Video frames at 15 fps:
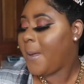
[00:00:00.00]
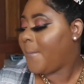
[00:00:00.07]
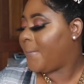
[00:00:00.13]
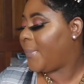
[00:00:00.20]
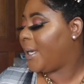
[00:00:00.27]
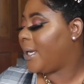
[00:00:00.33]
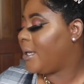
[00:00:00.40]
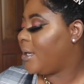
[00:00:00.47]

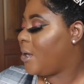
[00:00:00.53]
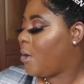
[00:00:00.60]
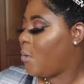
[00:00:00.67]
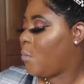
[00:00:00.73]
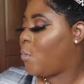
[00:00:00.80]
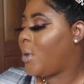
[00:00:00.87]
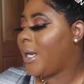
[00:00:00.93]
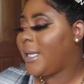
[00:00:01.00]
But
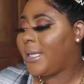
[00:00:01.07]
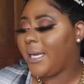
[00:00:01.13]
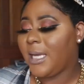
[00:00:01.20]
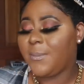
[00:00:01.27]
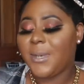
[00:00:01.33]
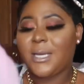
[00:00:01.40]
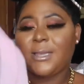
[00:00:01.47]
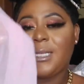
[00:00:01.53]
what I like
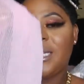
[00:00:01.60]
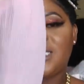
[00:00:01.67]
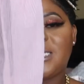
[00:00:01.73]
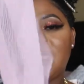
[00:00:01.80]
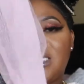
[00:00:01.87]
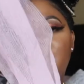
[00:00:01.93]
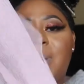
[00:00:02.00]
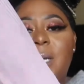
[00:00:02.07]
about this,
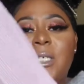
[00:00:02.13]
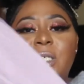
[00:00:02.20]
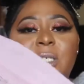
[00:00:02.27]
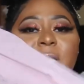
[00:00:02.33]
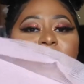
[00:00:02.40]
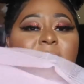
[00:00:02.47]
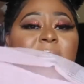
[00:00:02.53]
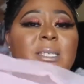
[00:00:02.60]

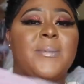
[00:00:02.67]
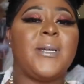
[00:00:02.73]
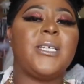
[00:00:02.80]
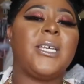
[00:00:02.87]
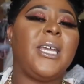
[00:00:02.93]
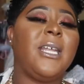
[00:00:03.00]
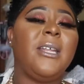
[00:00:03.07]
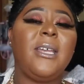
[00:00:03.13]
especially,
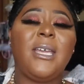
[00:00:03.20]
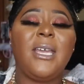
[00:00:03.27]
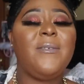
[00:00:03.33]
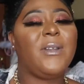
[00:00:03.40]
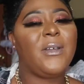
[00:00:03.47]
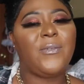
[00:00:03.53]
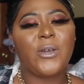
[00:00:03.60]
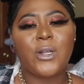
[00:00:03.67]
especially
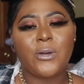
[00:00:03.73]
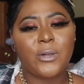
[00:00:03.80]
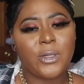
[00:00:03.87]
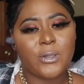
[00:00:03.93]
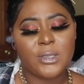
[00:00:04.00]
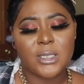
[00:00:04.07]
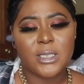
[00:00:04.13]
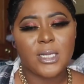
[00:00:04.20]
even if you don't
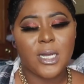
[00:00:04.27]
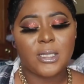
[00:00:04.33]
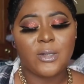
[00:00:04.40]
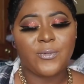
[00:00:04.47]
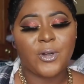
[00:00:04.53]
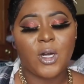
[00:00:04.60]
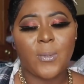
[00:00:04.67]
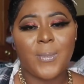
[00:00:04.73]
use this all
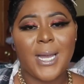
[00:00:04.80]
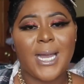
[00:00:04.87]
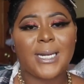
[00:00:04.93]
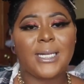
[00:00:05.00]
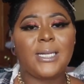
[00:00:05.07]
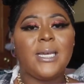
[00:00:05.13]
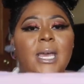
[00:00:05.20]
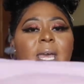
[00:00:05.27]
over your
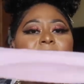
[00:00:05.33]
body,